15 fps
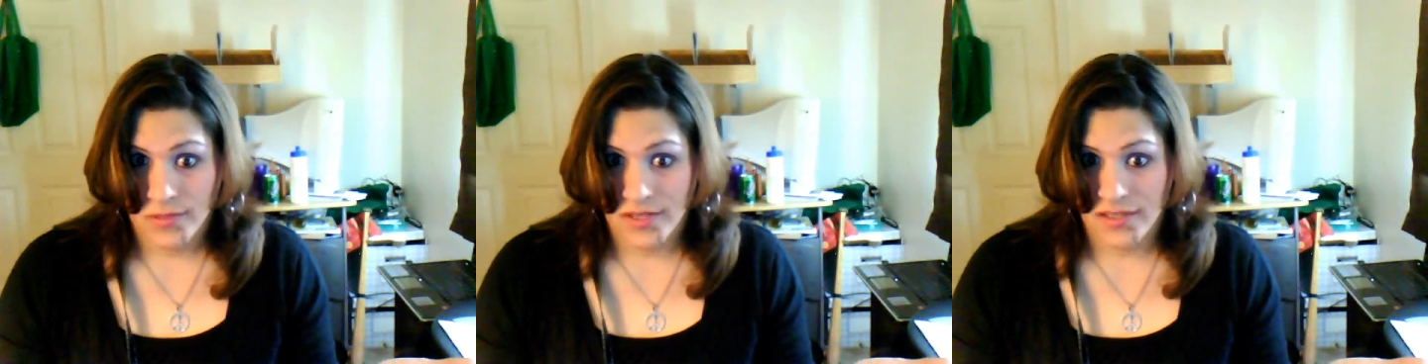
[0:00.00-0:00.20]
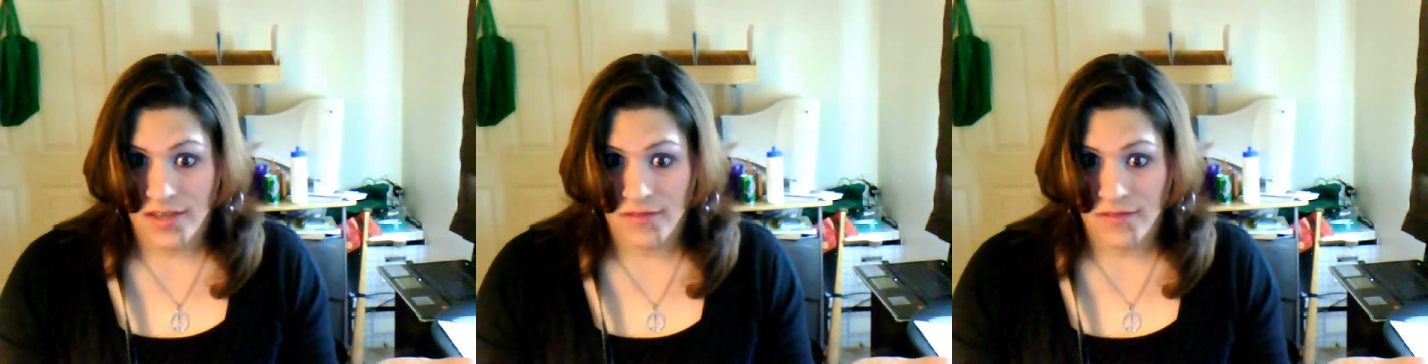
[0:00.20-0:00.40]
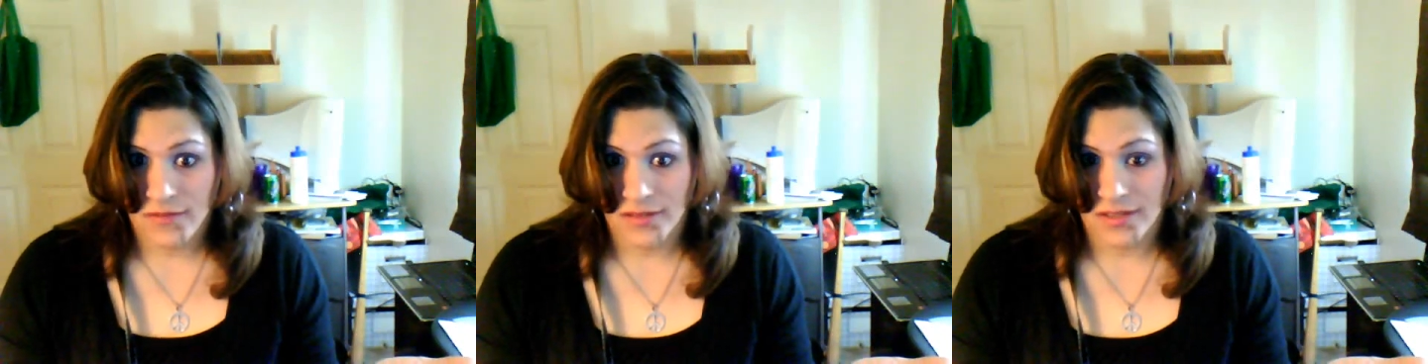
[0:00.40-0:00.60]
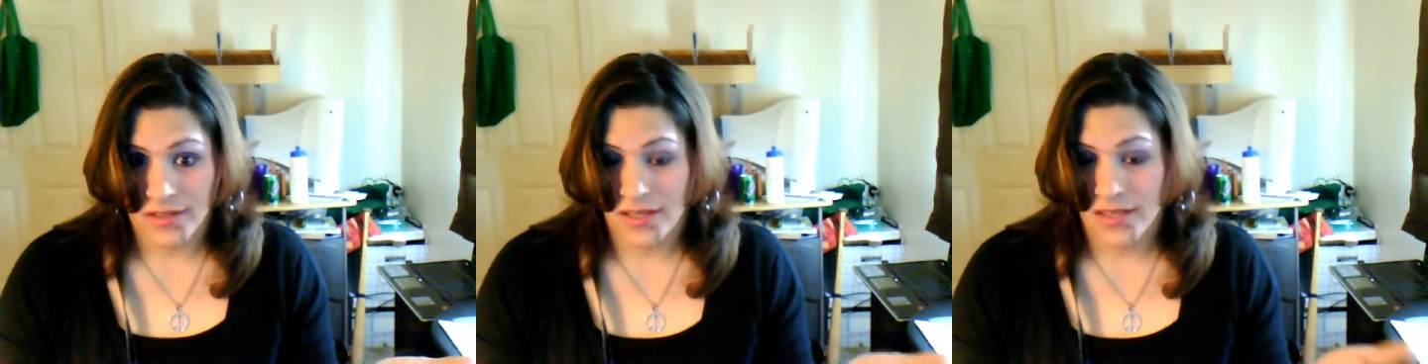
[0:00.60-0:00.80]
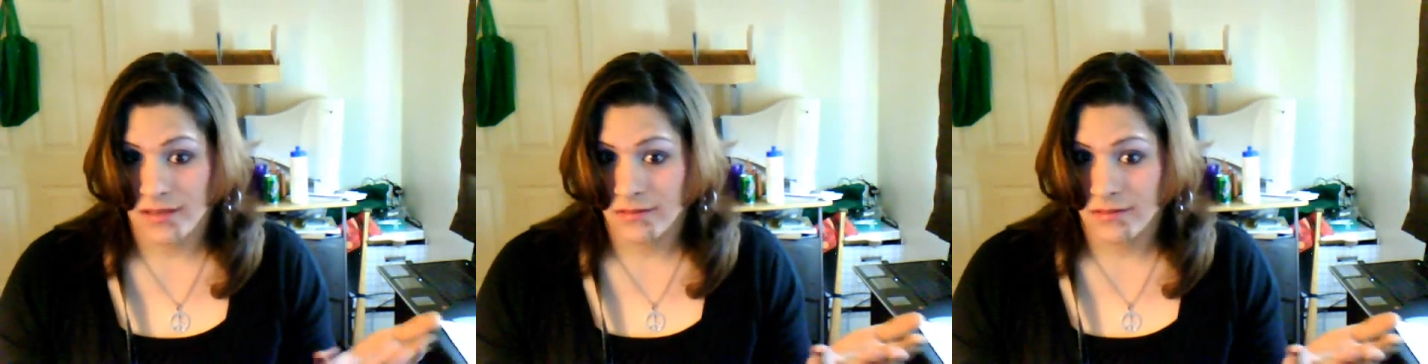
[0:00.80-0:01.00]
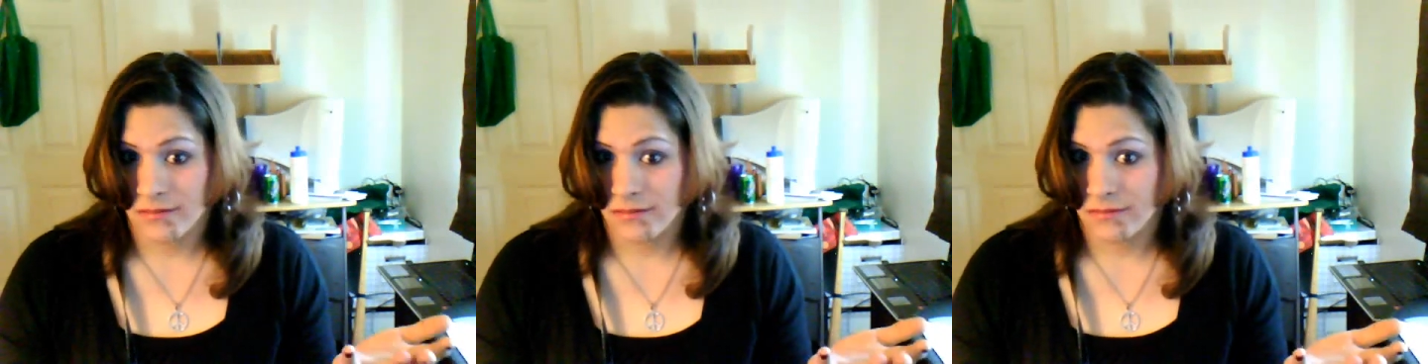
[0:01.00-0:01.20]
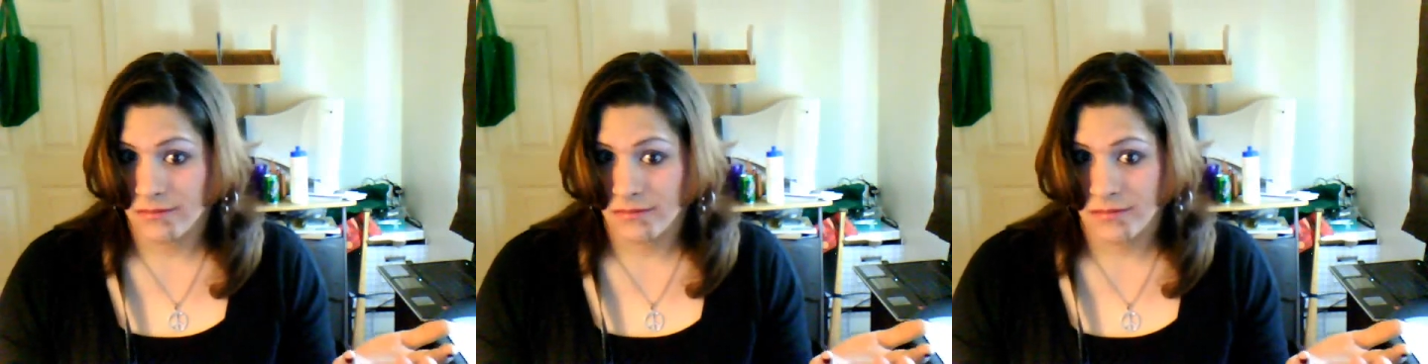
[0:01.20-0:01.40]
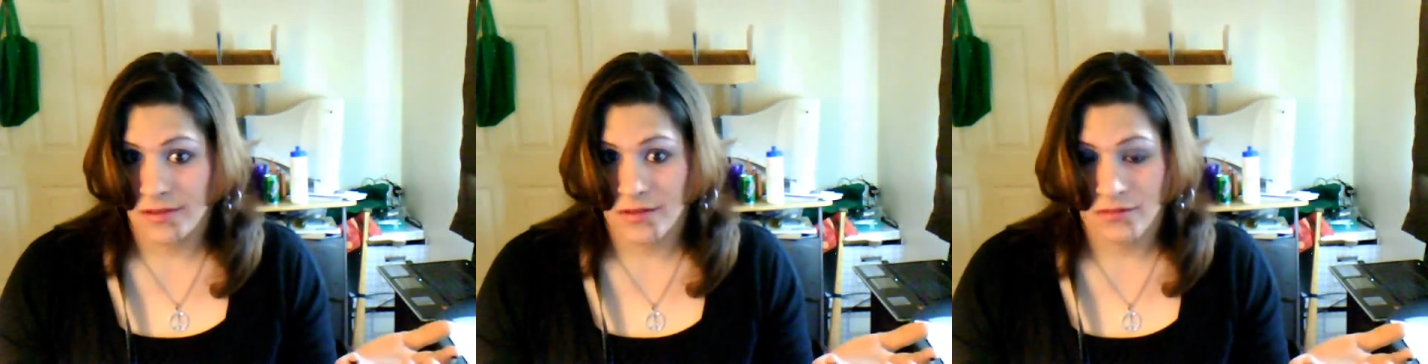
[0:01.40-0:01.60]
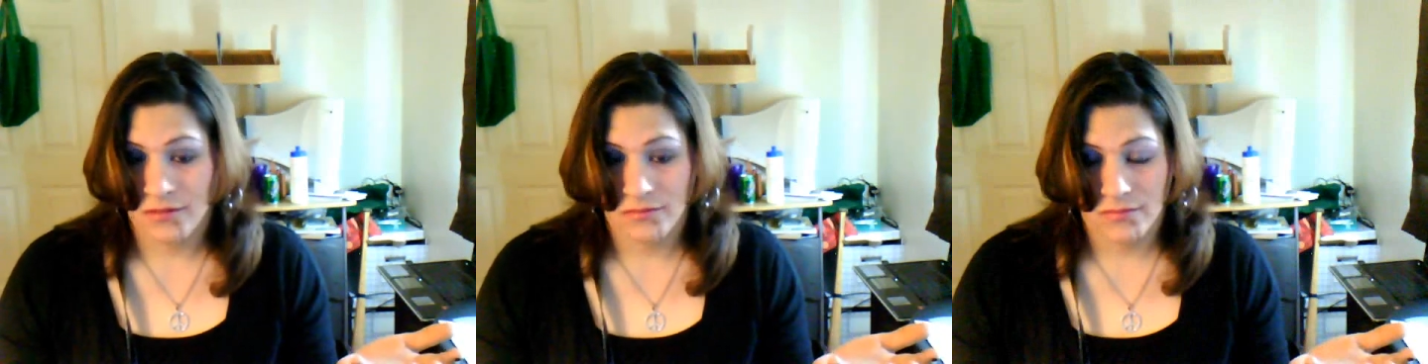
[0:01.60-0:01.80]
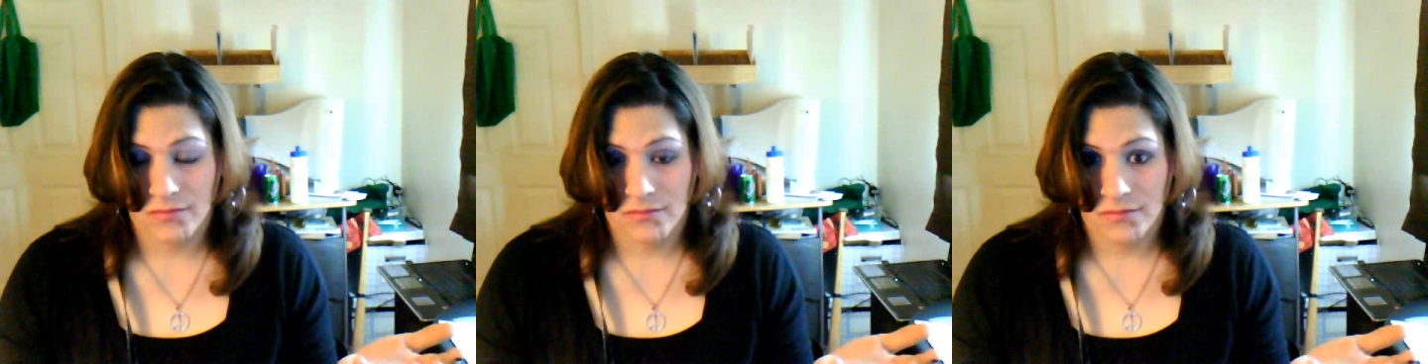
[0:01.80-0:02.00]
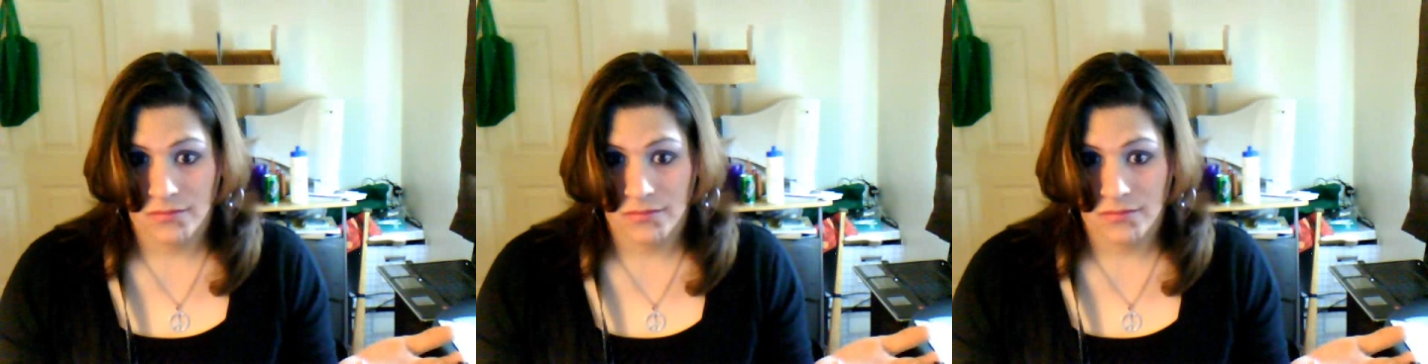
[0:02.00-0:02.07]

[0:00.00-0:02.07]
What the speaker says: But definitely, you know,